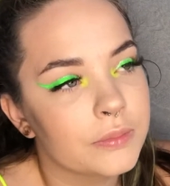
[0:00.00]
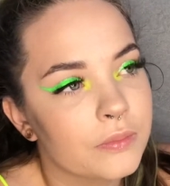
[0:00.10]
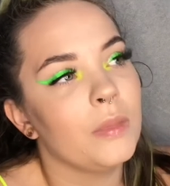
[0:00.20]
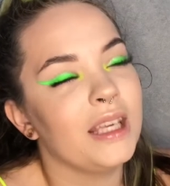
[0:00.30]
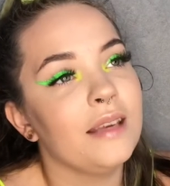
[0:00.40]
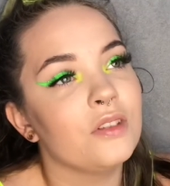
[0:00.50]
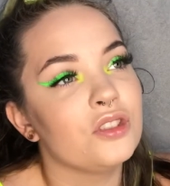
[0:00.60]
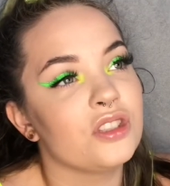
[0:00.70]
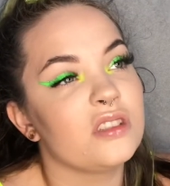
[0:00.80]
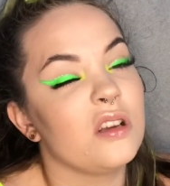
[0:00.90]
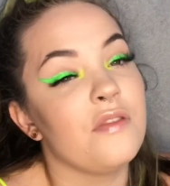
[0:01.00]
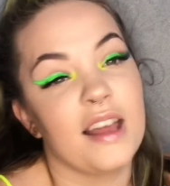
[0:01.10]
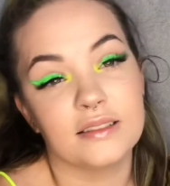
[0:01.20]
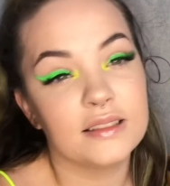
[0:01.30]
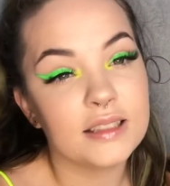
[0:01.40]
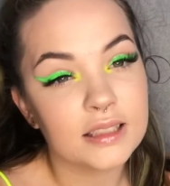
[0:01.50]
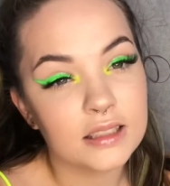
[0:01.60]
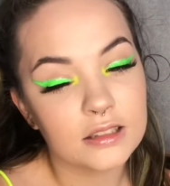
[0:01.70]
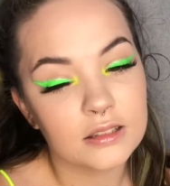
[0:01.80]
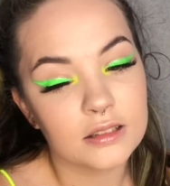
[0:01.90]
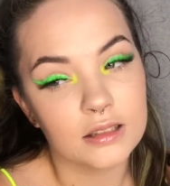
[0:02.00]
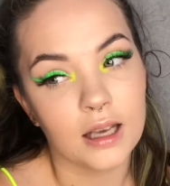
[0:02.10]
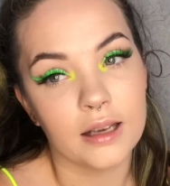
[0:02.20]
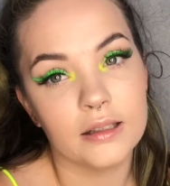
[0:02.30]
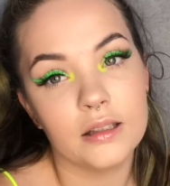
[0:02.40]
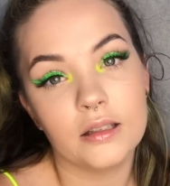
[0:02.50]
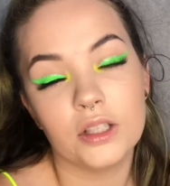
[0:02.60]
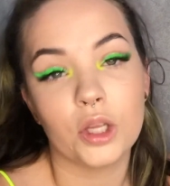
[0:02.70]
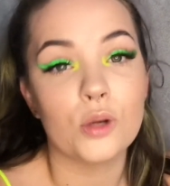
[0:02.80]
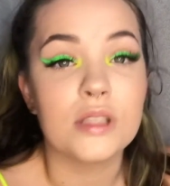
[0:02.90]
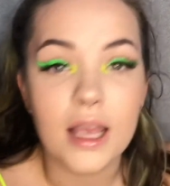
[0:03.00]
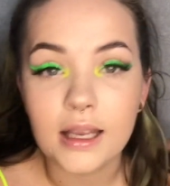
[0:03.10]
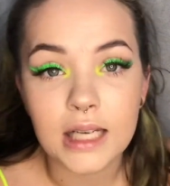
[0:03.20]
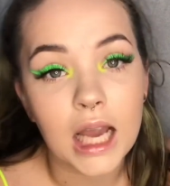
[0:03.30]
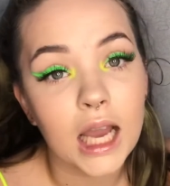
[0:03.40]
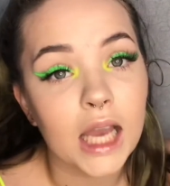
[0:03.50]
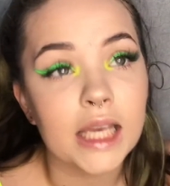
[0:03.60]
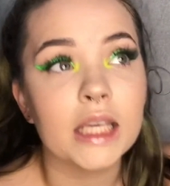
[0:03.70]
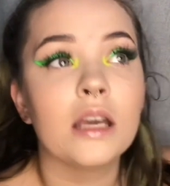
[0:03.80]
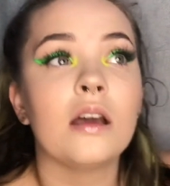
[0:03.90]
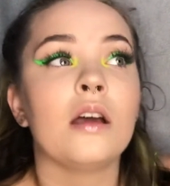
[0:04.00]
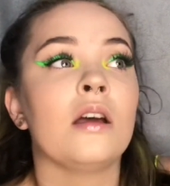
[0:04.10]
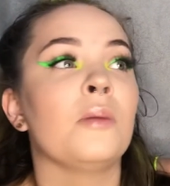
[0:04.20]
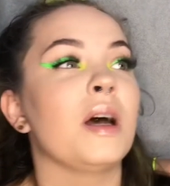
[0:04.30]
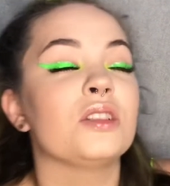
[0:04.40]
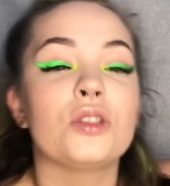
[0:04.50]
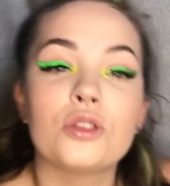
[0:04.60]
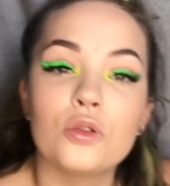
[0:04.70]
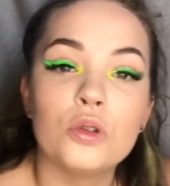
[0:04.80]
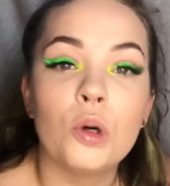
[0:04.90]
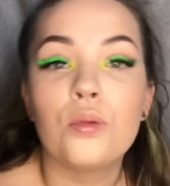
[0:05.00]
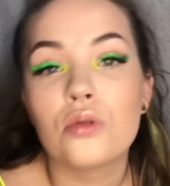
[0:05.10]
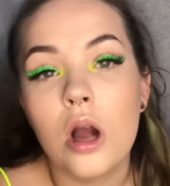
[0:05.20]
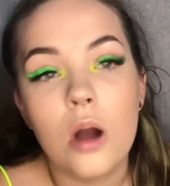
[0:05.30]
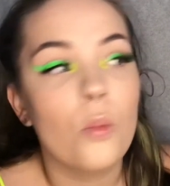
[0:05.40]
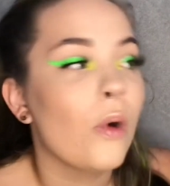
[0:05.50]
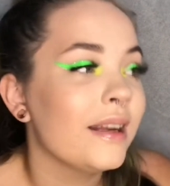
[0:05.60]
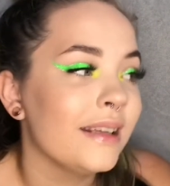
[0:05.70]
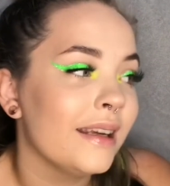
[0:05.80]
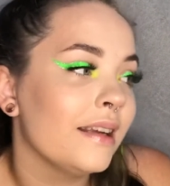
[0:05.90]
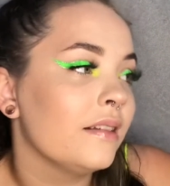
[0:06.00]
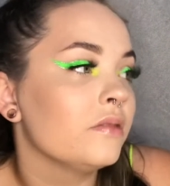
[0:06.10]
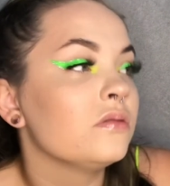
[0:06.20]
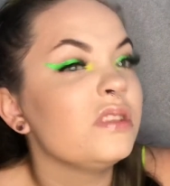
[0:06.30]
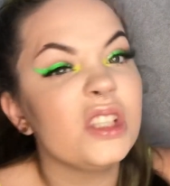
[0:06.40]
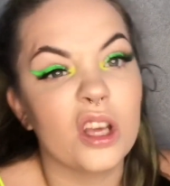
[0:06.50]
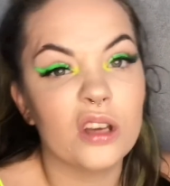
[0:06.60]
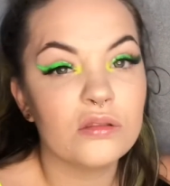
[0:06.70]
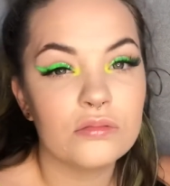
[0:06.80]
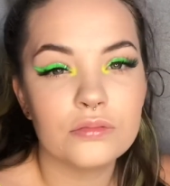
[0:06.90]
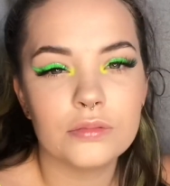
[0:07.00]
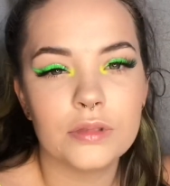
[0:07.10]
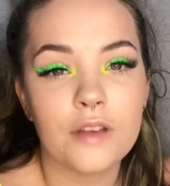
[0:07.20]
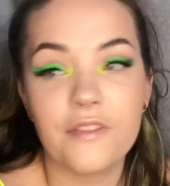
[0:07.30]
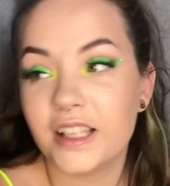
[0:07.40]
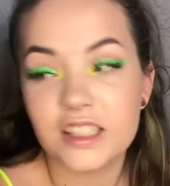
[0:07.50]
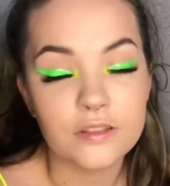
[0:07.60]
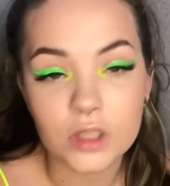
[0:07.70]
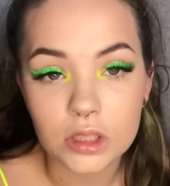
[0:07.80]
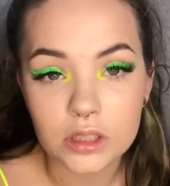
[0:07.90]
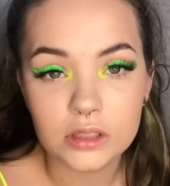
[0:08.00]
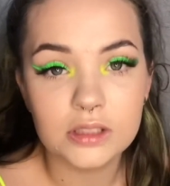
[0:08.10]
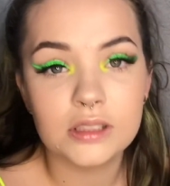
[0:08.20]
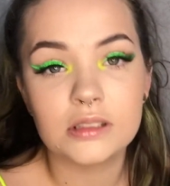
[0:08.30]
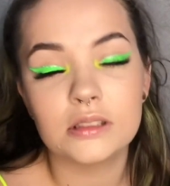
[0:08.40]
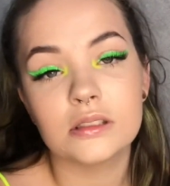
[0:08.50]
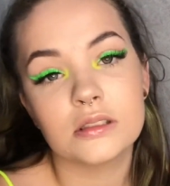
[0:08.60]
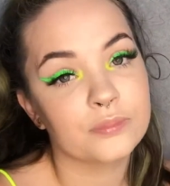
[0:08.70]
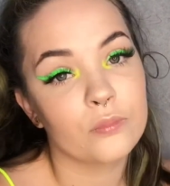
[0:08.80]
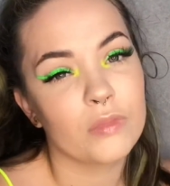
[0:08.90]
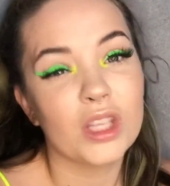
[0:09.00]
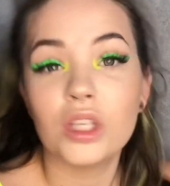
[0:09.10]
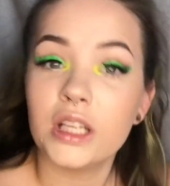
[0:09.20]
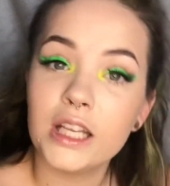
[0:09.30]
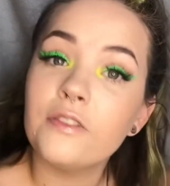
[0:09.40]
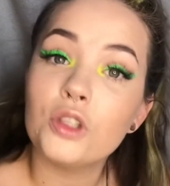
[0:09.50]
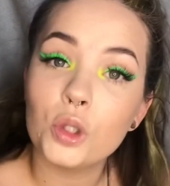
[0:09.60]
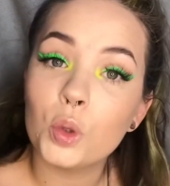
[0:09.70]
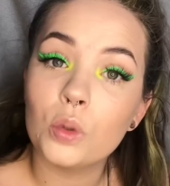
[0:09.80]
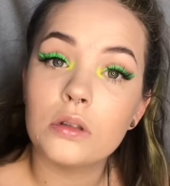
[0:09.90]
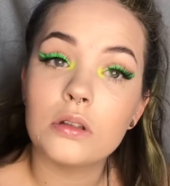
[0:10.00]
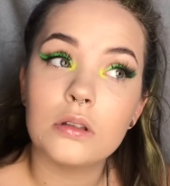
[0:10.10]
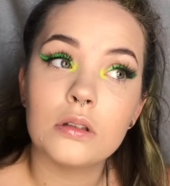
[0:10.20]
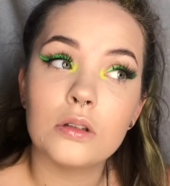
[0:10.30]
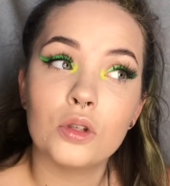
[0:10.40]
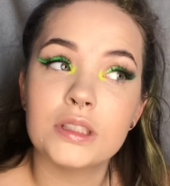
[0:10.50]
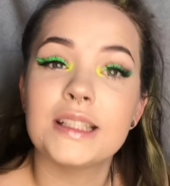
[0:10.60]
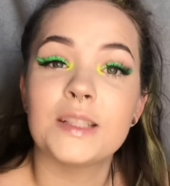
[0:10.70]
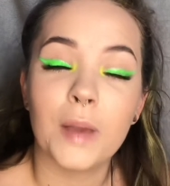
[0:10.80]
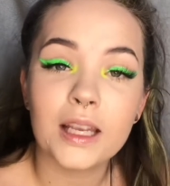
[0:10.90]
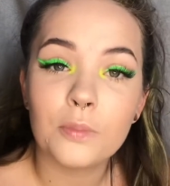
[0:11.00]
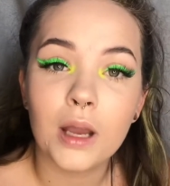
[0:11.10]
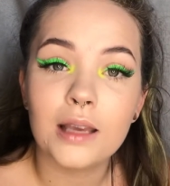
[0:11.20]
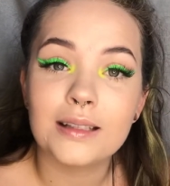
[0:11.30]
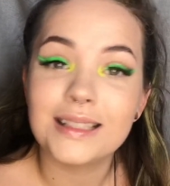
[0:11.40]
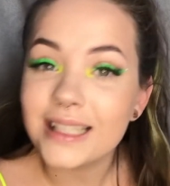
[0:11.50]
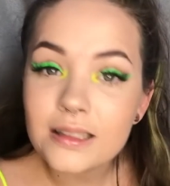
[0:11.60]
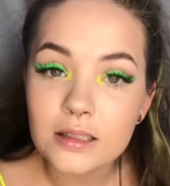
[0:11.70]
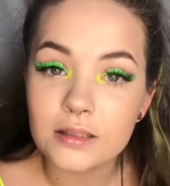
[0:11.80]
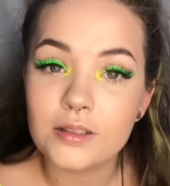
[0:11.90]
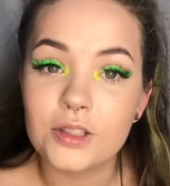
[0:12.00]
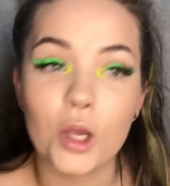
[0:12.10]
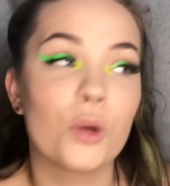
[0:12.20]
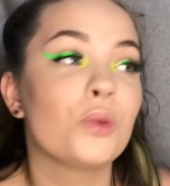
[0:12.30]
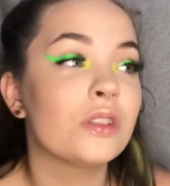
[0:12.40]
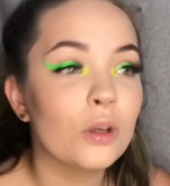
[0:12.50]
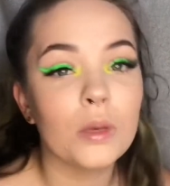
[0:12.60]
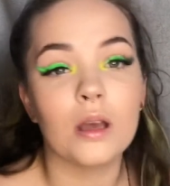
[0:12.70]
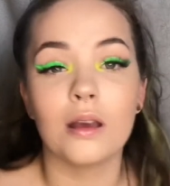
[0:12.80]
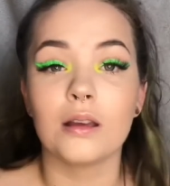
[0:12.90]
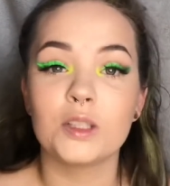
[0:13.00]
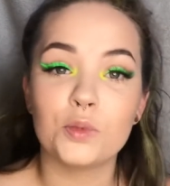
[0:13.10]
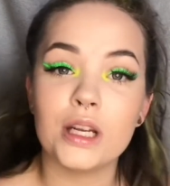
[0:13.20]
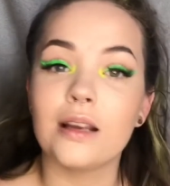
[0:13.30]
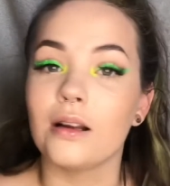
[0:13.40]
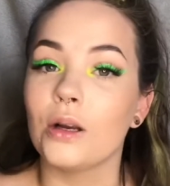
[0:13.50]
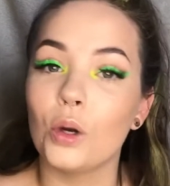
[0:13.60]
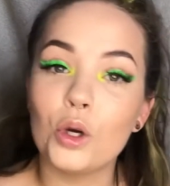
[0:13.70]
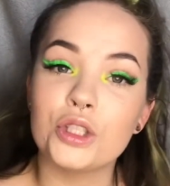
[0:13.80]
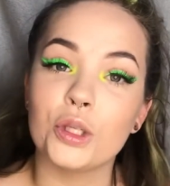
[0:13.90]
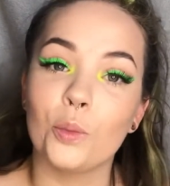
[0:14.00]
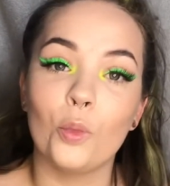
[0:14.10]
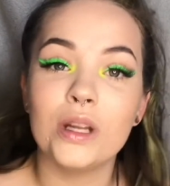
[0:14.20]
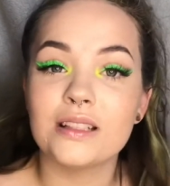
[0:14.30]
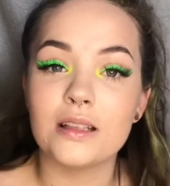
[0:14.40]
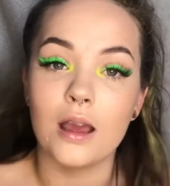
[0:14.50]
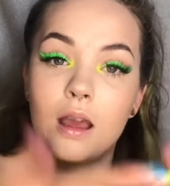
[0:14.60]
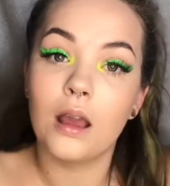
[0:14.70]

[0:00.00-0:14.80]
But even just events, like, you know, date night, back to school, prom, wedding, you know, festivals. You can even do looks inspired by seasons, so summer, spring, autumn, winter,